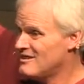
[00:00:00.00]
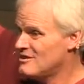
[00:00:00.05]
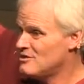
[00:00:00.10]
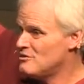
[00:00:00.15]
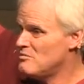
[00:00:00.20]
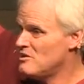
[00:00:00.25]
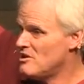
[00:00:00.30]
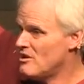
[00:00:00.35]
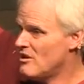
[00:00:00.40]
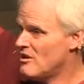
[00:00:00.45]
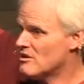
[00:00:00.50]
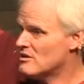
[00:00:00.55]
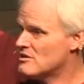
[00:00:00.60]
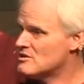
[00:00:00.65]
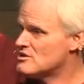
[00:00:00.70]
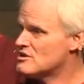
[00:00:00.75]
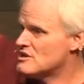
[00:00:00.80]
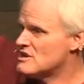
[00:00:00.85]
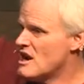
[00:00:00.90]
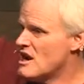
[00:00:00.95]
You be
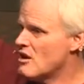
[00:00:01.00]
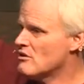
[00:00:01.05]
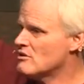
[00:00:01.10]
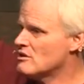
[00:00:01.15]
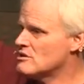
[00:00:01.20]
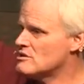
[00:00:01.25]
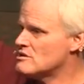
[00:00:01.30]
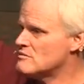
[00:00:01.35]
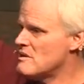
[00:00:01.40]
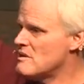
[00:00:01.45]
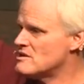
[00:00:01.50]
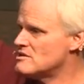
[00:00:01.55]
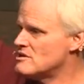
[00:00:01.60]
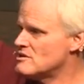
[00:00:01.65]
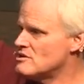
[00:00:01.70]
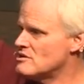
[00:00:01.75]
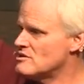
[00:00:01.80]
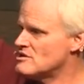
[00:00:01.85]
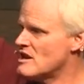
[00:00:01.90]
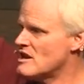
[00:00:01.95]
honest, countless
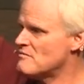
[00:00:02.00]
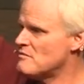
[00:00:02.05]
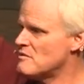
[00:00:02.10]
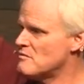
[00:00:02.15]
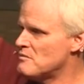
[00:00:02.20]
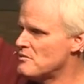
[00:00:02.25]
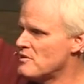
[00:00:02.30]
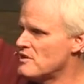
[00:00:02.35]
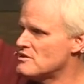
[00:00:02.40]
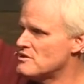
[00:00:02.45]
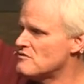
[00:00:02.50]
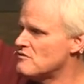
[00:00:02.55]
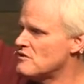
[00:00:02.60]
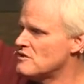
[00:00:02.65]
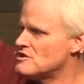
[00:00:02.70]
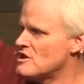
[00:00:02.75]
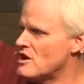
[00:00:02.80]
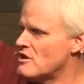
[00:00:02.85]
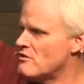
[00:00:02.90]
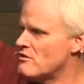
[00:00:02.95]
messages have been preached
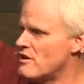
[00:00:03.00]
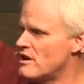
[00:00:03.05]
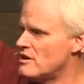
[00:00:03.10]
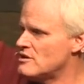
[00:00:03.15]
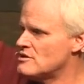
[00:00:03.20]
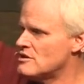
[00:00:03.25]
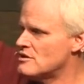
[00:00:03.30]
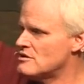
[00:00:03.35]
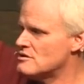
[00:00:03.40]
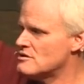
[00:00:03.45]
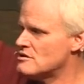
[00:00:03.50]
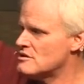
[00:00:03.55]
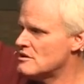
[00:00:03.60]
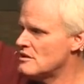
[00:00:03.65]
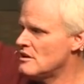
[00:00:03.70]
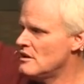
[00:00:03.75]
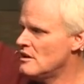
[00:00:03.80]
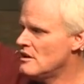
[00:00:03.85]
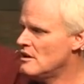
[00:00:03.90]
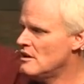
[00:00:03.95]
for generations
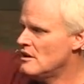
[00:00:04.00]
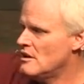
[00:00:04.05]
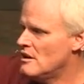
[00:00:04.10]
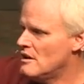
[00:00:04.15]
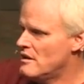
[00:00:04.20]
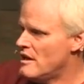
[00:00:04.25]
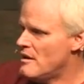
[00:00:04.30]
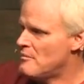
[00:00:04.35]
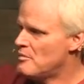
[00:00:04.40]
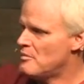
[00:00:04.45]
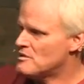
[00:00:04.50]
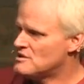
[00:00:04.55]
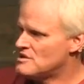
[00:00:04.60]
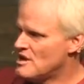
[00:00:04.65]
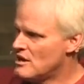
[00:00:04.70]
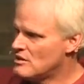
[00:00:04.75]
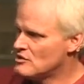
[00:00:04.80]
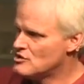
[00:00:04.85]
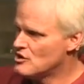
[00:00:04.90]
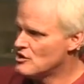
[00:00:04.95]
that
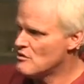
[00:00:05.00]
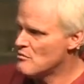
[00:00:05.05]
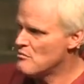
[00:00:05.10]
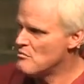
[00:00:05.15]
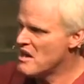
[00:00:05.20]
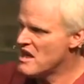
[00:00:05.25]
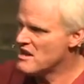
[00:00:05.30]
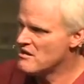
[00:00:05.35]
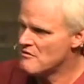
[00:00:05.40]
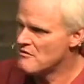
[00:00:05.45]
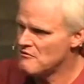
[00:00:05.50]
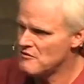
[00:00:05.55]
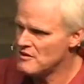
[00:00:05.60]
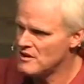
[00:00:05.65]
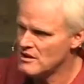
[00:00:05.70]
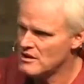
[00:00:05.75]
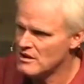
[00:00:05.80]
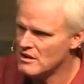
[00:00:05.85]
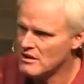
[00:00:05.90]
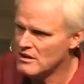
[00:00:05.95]
pertain to the
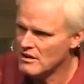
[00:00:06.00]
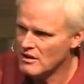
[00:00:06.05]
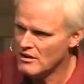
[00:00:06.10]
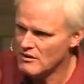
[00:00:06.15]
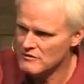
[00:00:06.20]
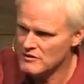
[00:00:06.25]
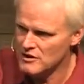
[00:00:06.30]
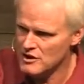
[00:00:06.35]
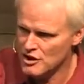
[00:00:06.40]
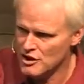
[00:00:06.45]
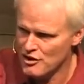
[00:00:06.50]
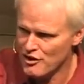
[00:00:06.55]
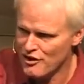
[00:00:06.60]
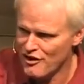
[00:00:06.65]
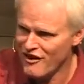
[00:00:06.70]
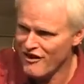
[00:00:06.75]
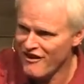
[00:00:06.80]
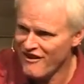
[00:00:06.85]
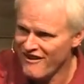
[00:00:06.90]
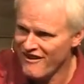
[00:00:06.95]
benefit of the
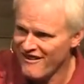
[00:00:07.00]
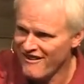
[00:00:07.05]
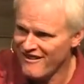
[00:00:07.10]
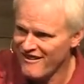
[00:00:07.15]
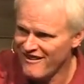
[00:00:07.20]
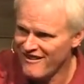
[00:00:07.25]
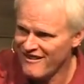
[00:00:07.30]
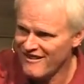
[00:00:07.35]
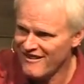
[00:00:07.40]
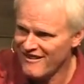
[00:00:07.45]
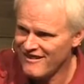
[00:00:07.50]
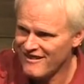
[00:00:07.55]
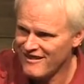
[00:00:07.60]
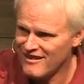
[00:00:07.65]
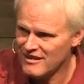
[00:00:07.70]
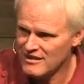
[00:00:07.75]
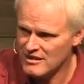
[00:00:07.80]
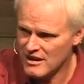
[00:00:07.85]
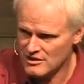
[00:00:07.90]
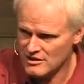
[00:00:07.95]
hearer
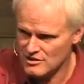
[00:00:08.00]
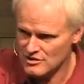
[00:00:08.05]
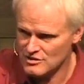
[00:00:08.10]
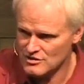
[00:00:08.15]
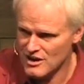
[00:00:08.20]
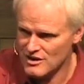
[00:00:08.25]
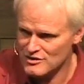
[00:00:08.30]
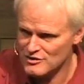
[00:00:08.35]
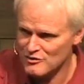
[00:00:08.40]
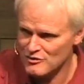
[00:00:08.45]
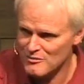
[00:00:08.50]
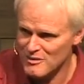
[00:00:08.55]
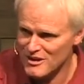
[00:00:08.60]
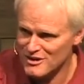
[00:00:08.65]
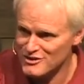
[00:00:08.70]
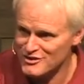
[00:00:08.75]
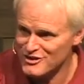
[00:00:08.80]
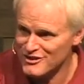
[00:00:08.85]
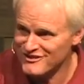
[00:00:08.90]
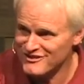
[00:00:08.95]
not the
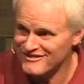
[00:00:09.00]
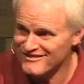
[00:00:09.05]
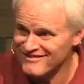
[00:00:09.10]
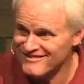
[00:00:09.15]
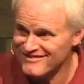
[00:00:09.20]
transformation.